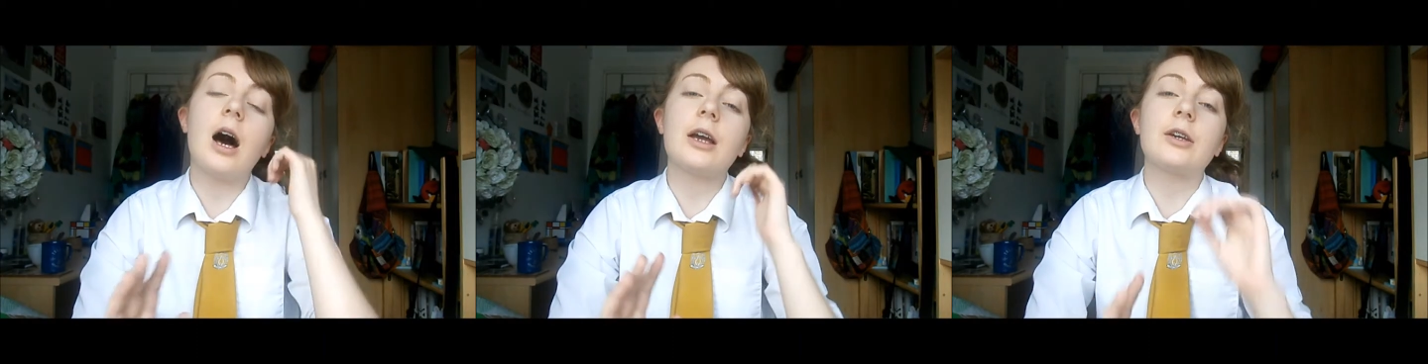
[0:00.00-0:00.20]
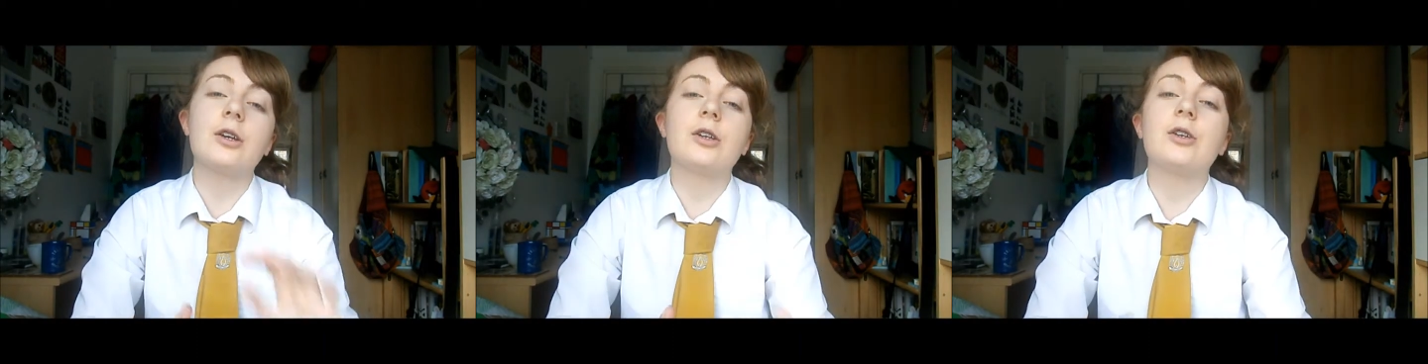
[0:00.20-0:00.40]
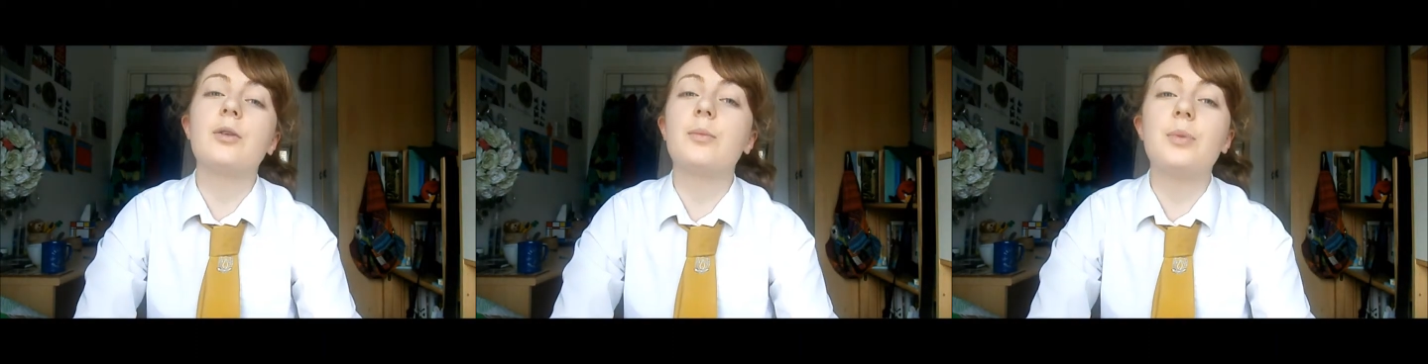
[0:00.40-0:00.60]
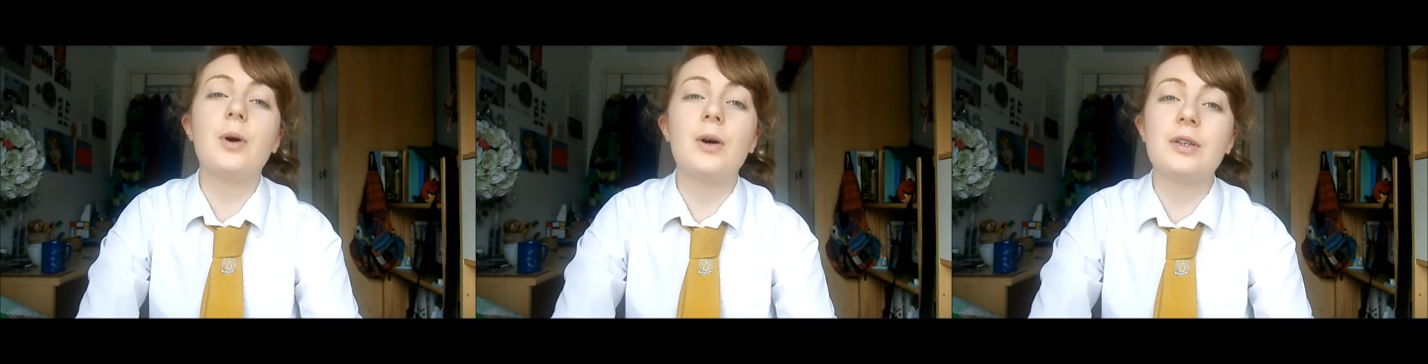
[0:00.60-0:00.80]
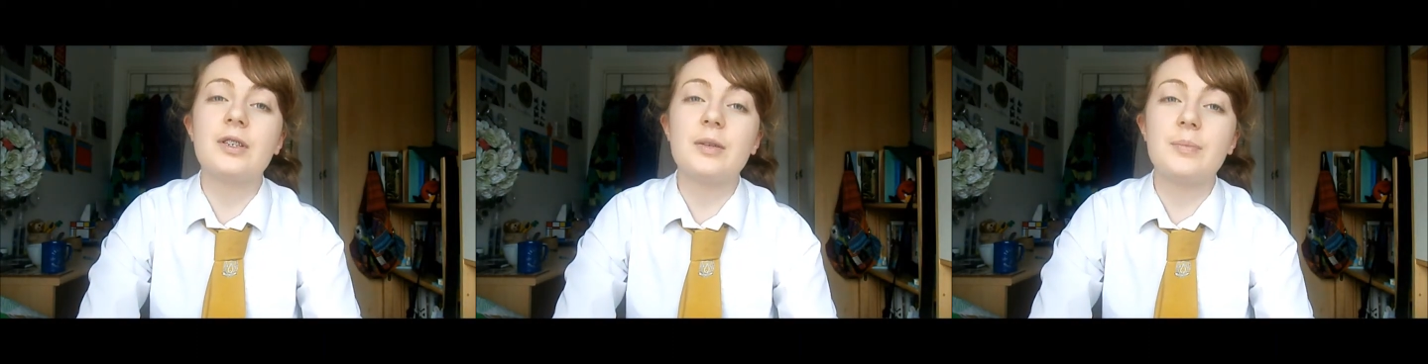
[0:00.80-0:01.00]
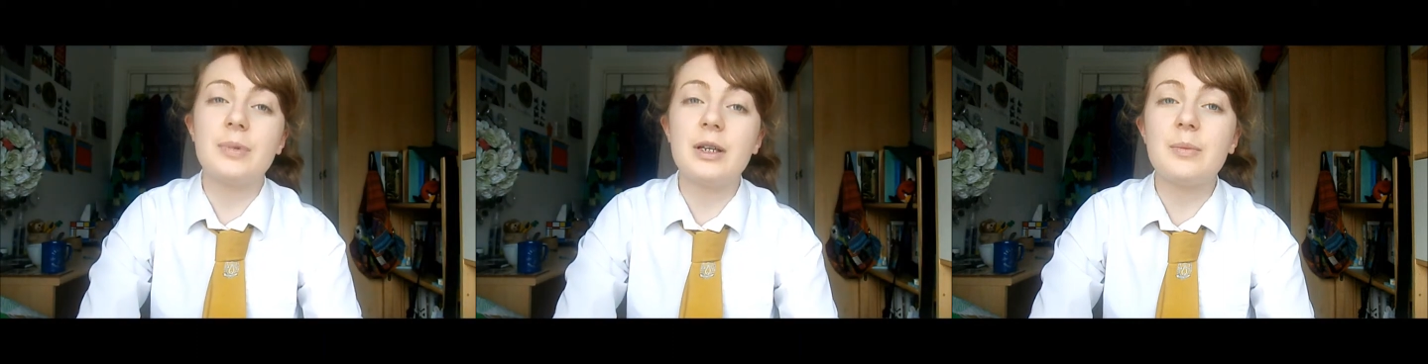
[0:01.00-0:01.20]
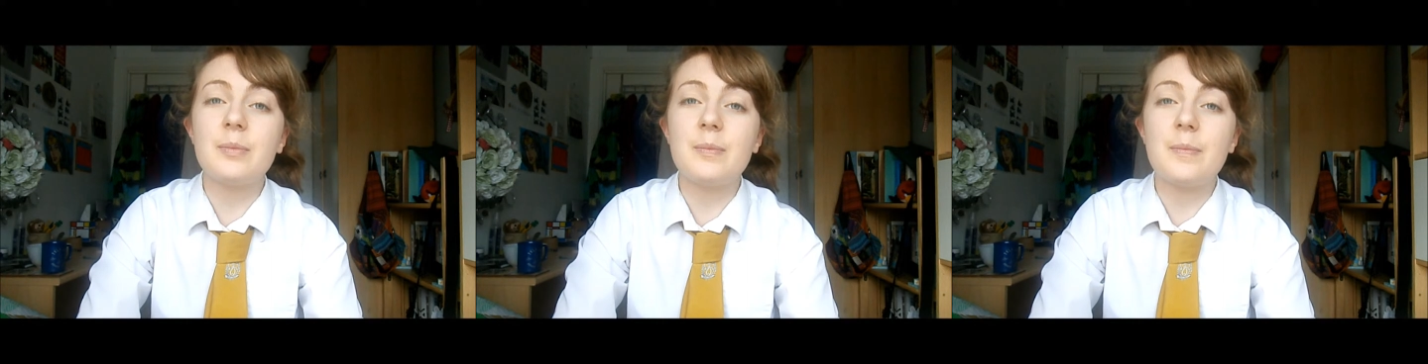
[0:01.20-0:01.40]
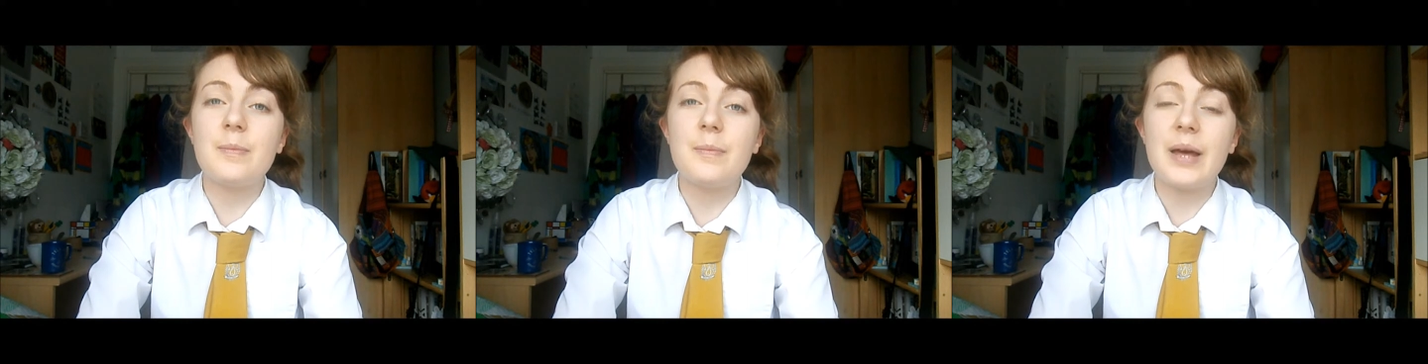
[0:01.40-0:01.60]
I could not possibly
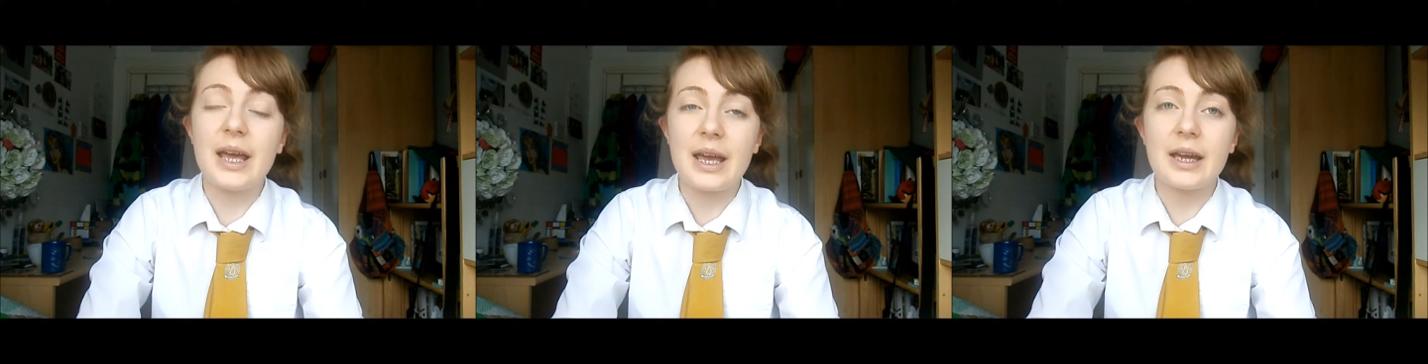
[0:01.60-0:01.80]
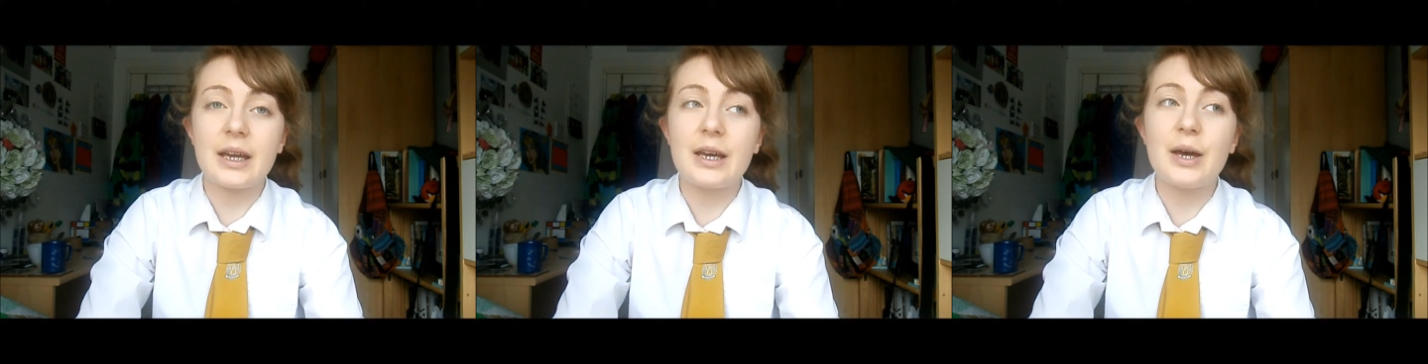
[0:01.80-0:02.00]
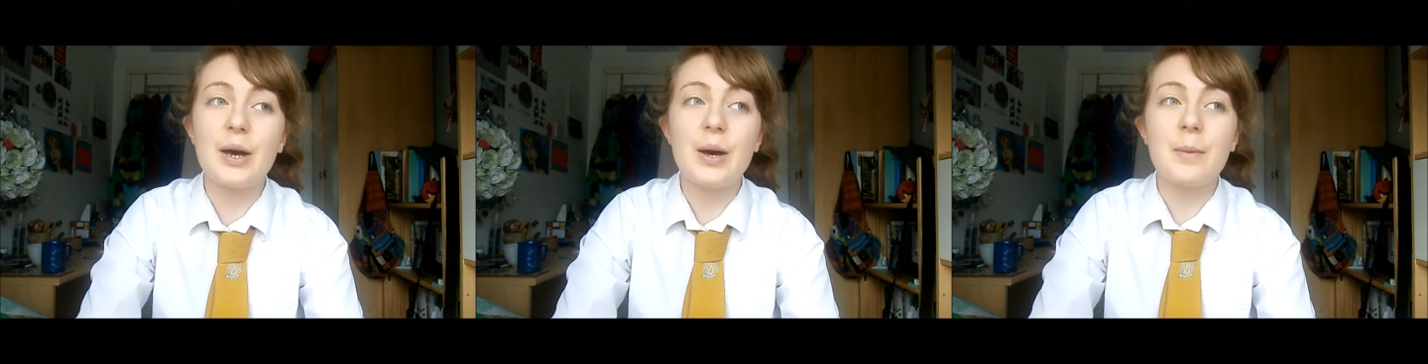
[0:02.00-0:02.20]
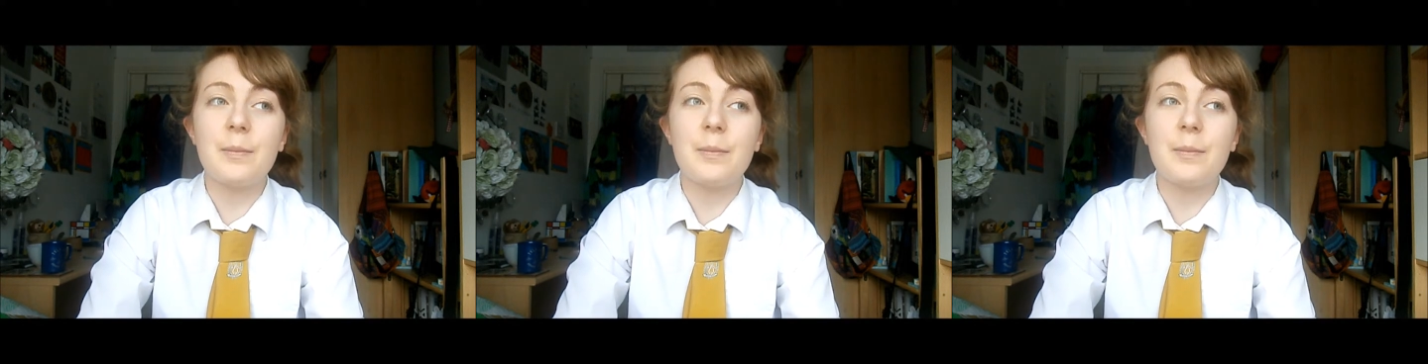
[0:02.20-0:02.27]
pick